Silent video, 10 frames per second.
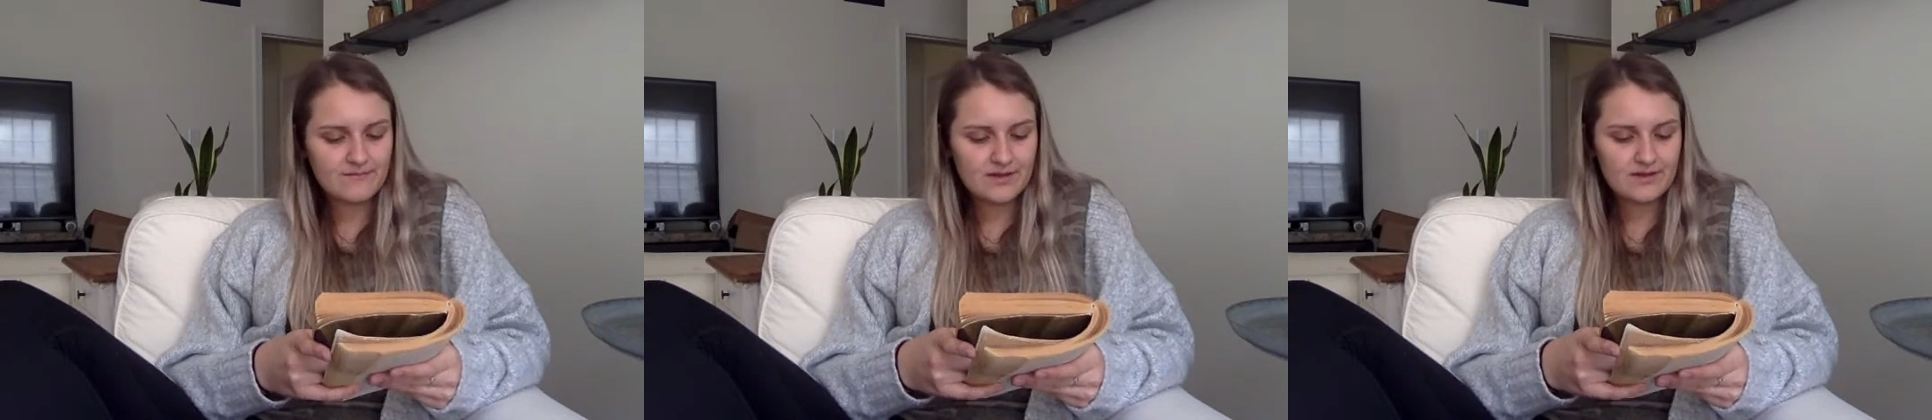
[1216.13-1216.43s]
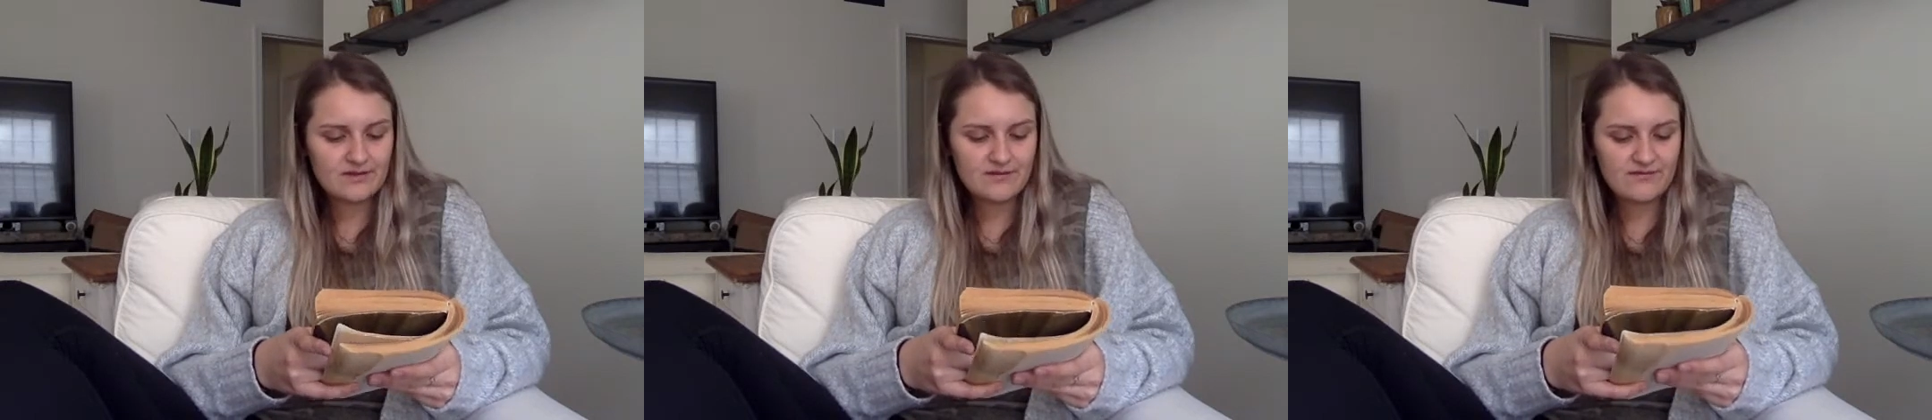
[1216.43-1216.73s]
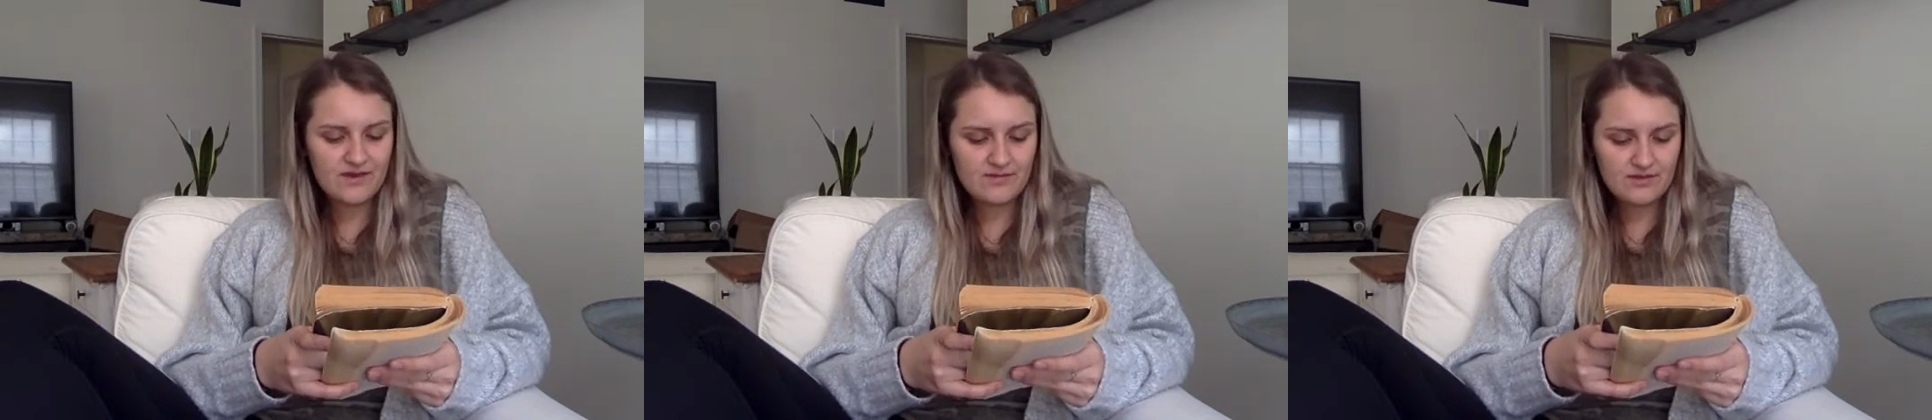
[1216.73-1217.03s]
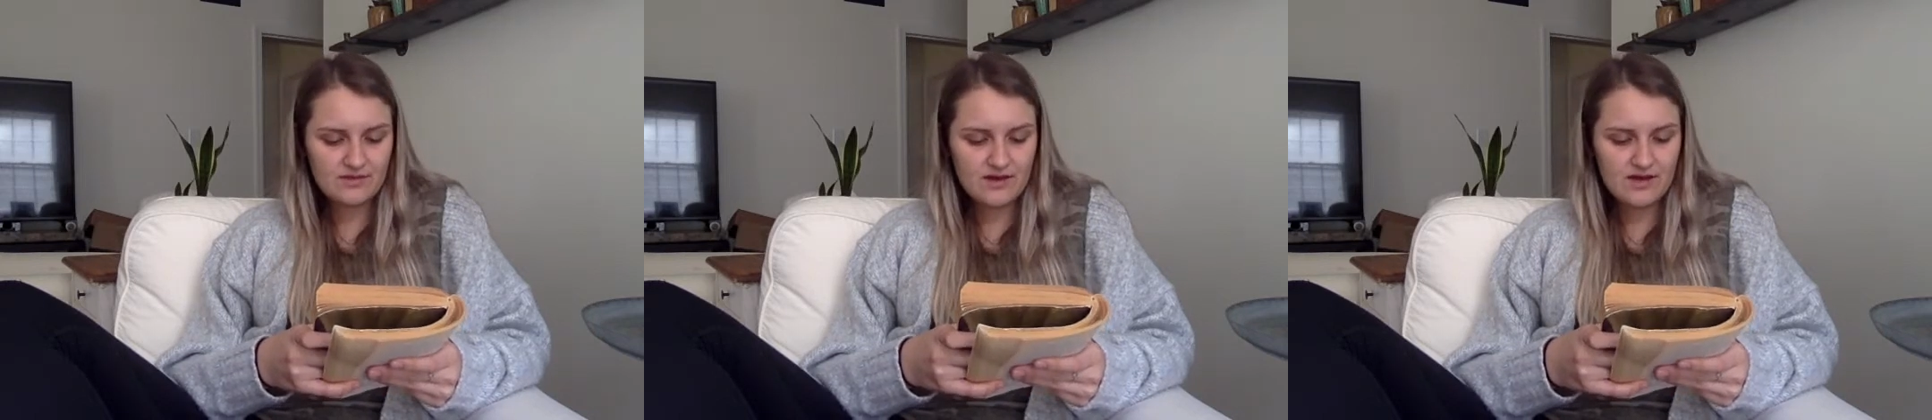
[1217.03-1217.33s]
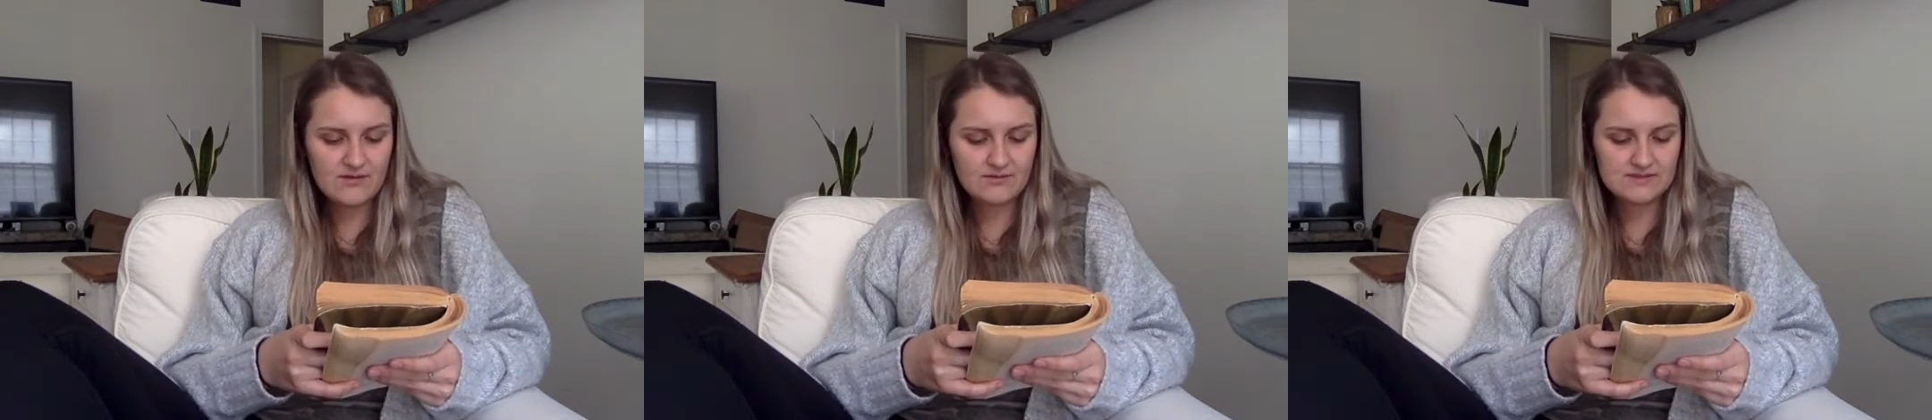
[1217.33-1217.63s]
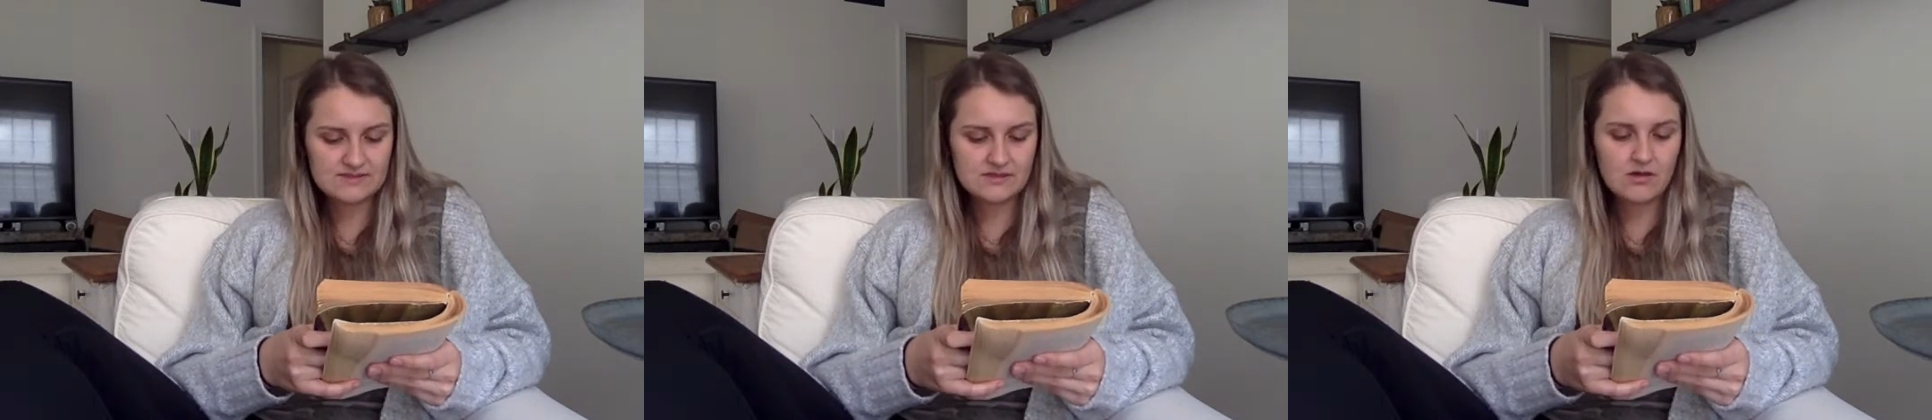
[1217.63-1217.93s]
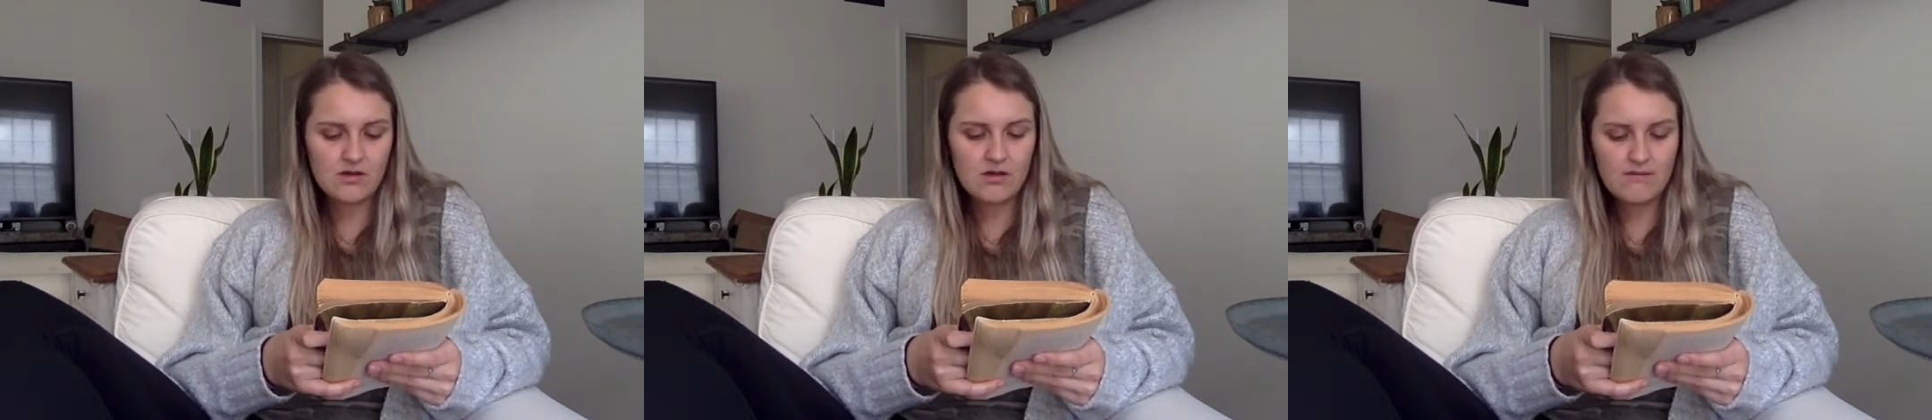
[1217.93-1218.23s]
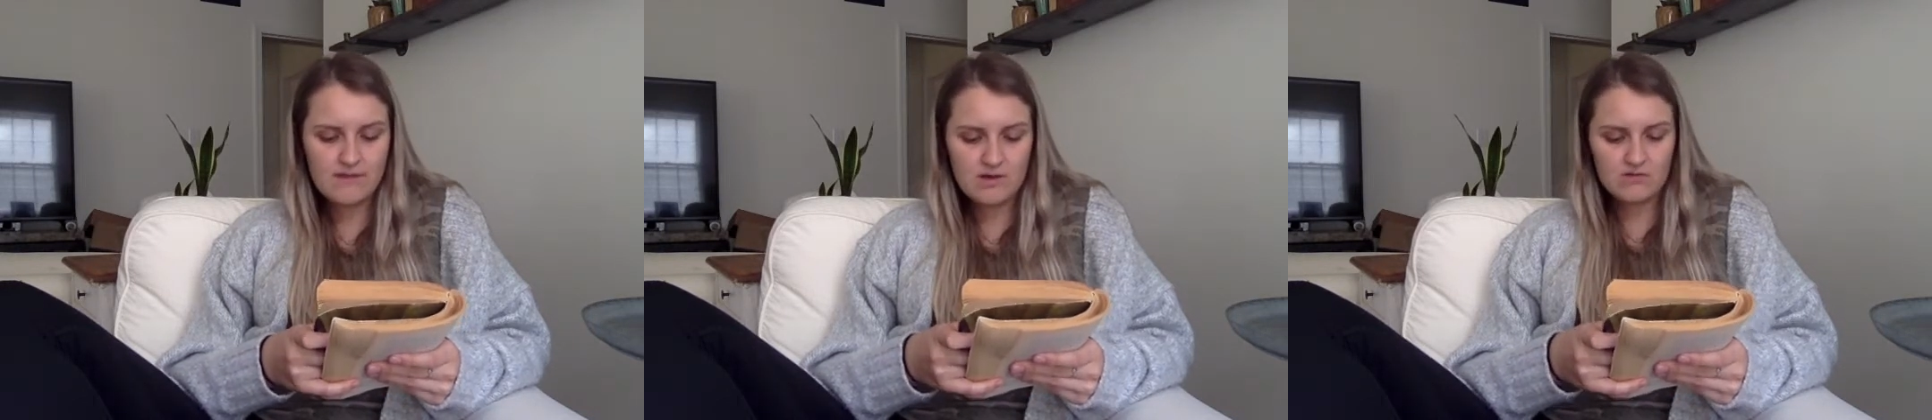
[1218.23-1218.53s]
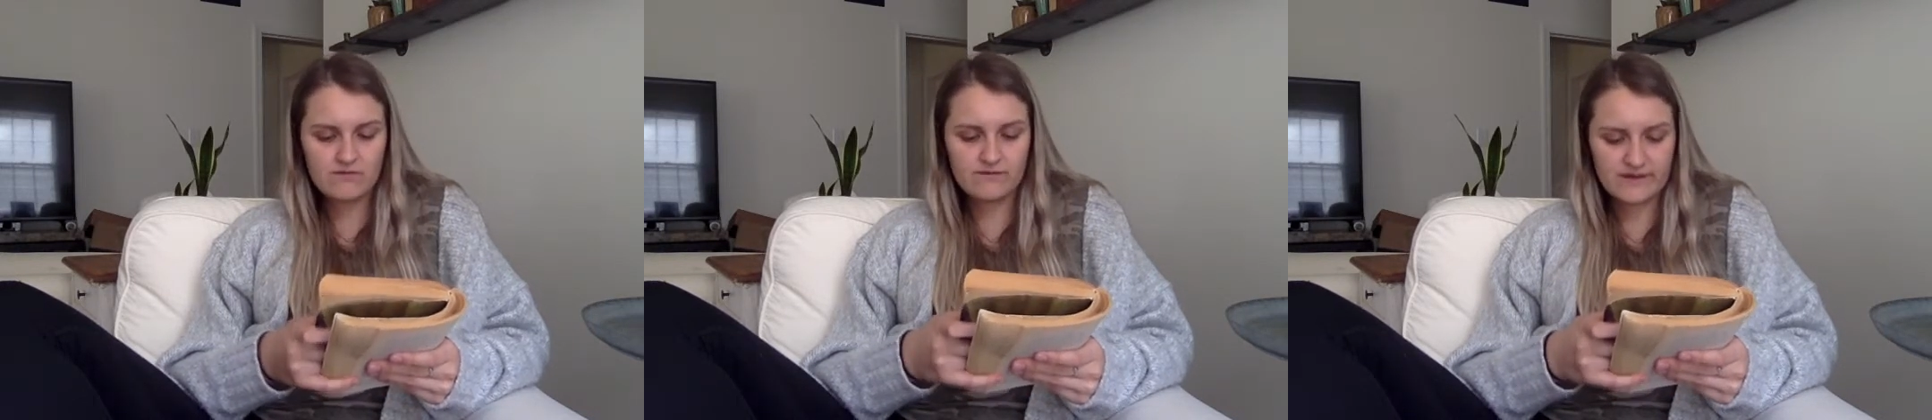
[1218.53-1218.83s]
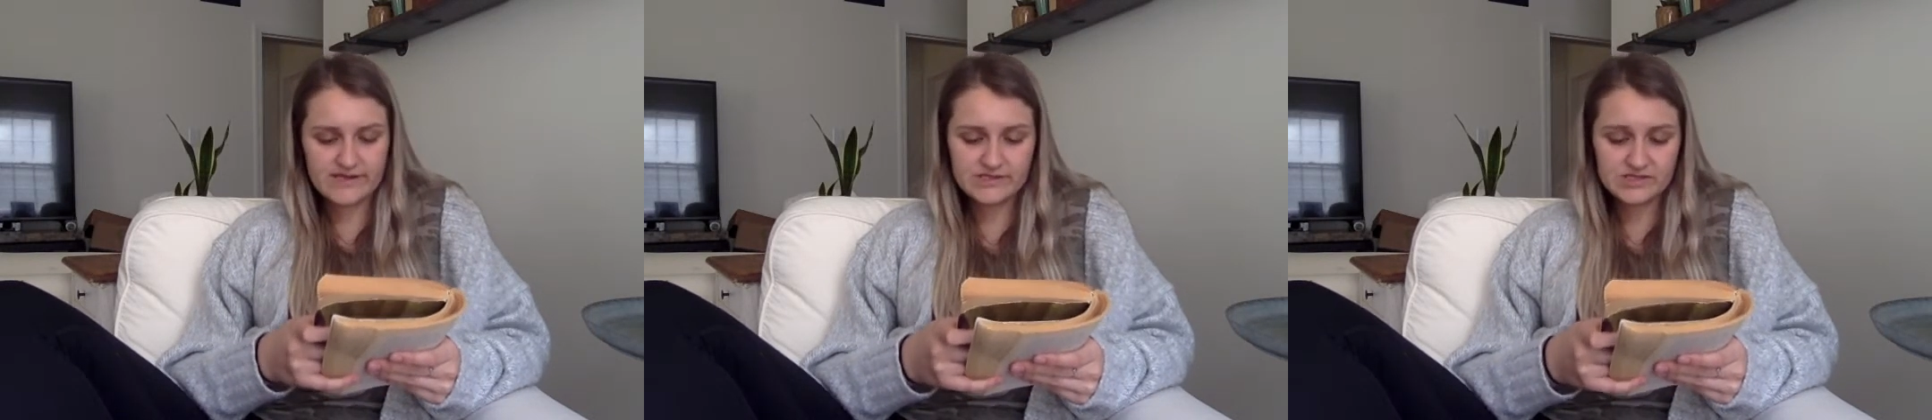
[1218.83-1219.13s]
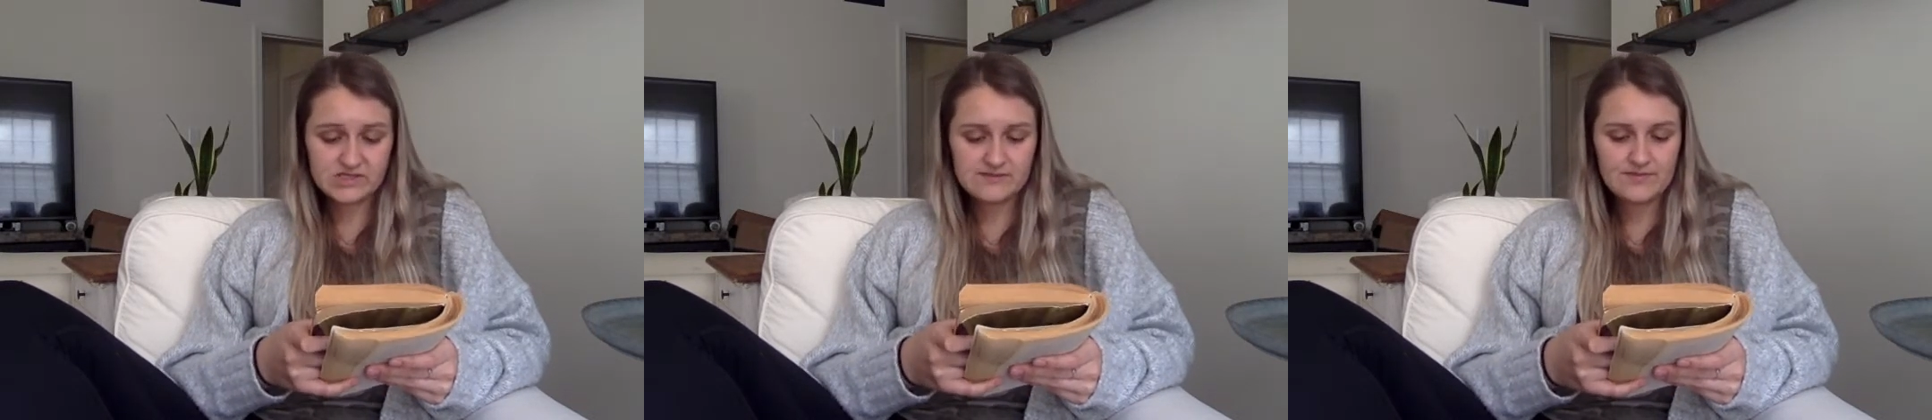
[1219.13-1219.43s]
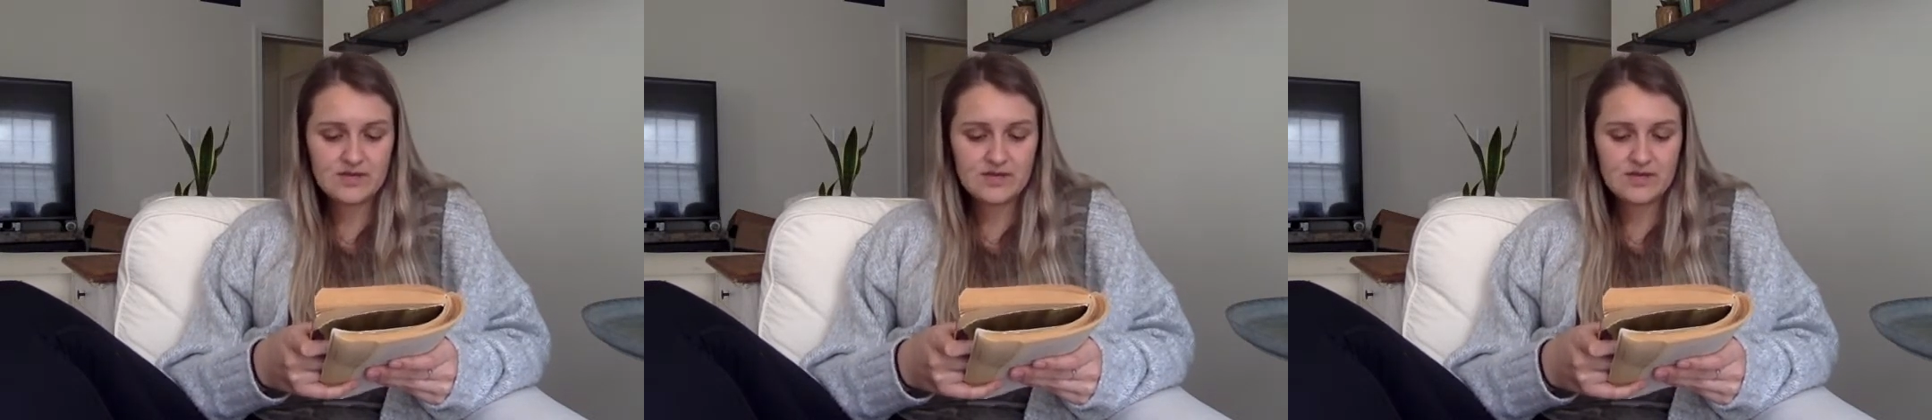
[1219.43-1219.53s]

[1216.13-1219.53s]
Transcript: but the family thought I was all muggle for ages.